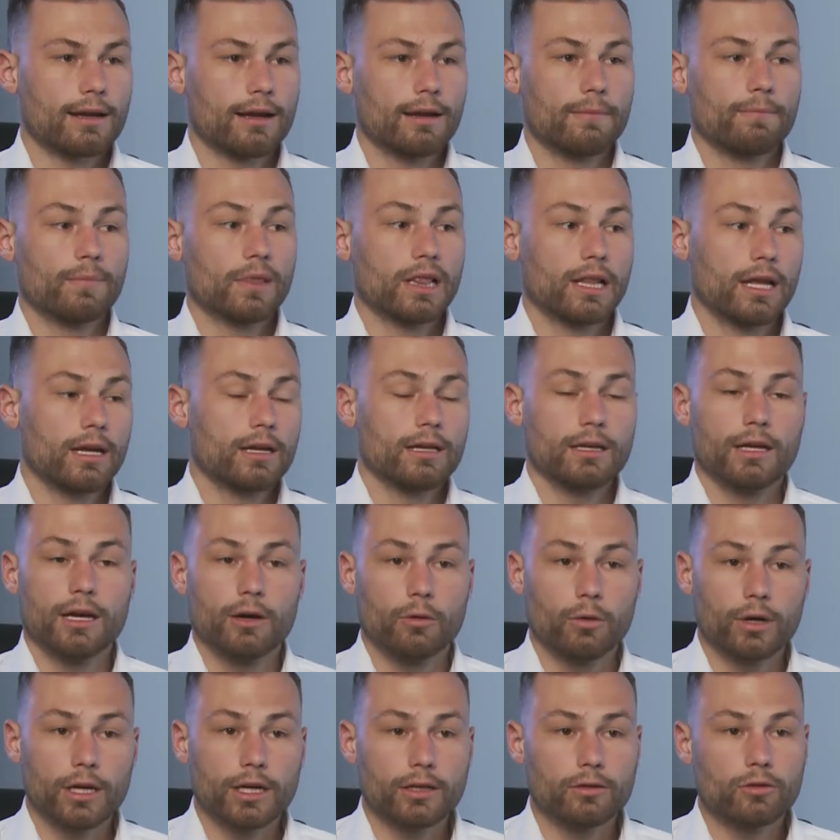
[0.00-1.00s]
However,
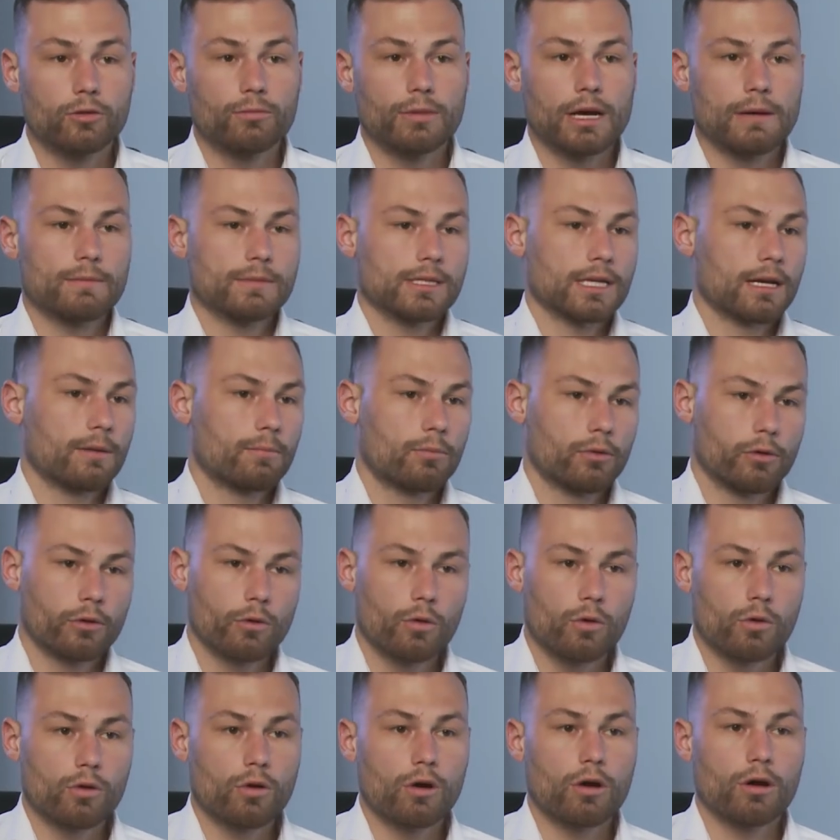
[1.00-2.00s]
there was also
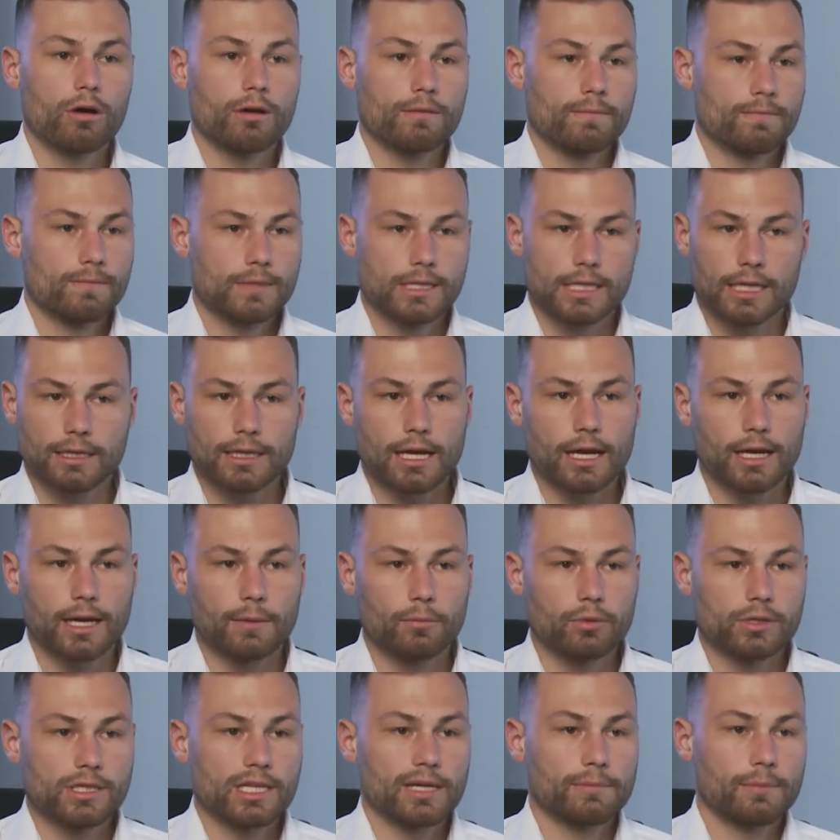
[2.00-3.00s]
about 10% of
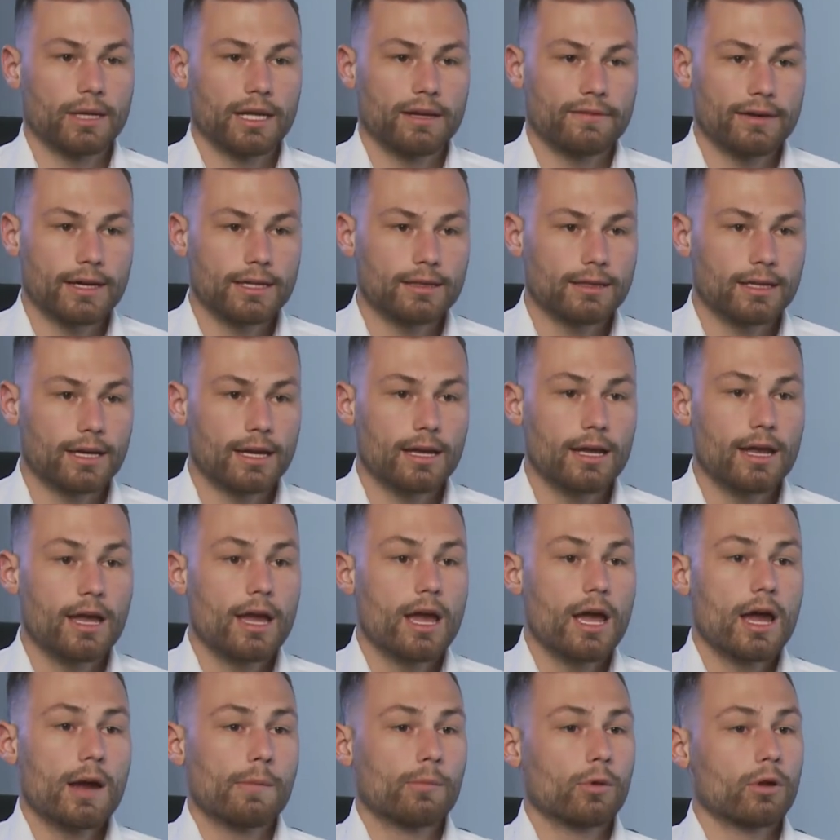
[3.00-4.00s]
those who were
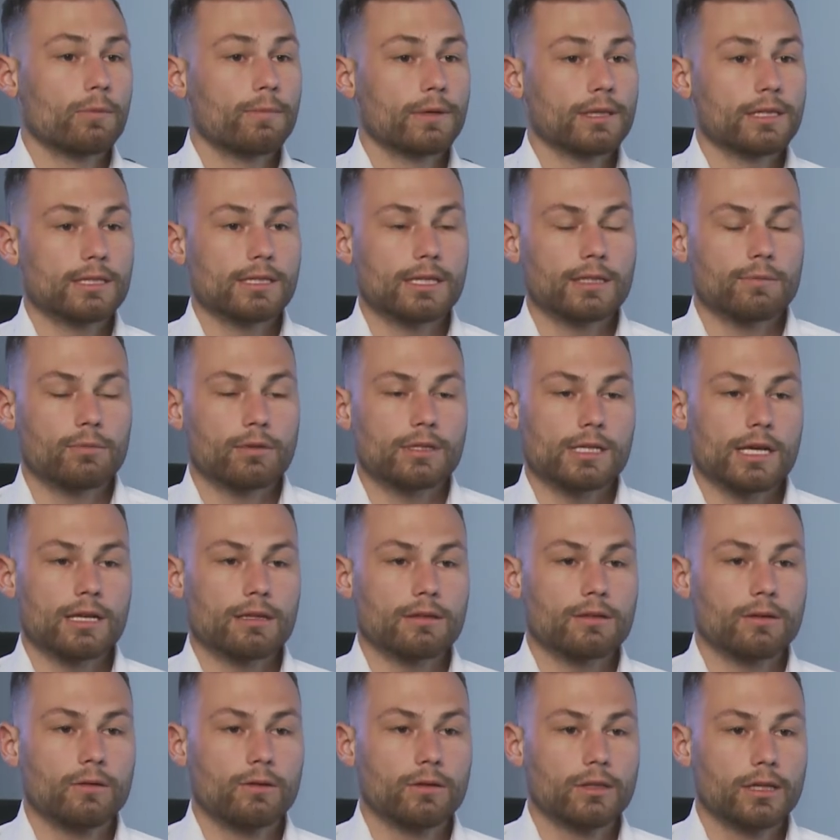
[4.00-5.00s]
really critical
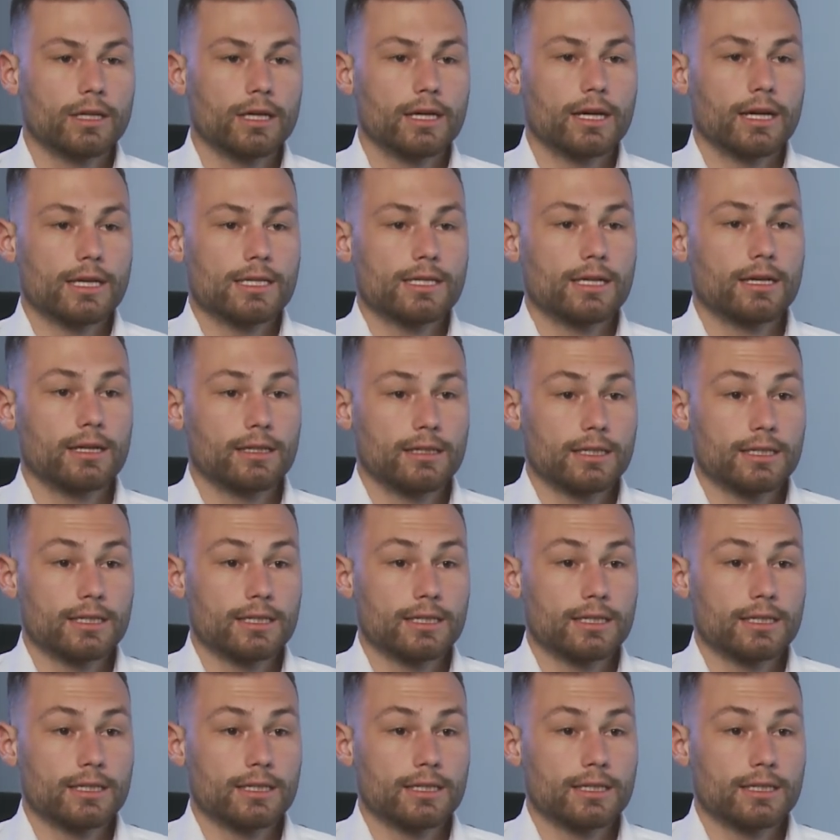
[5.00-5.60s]
of the product.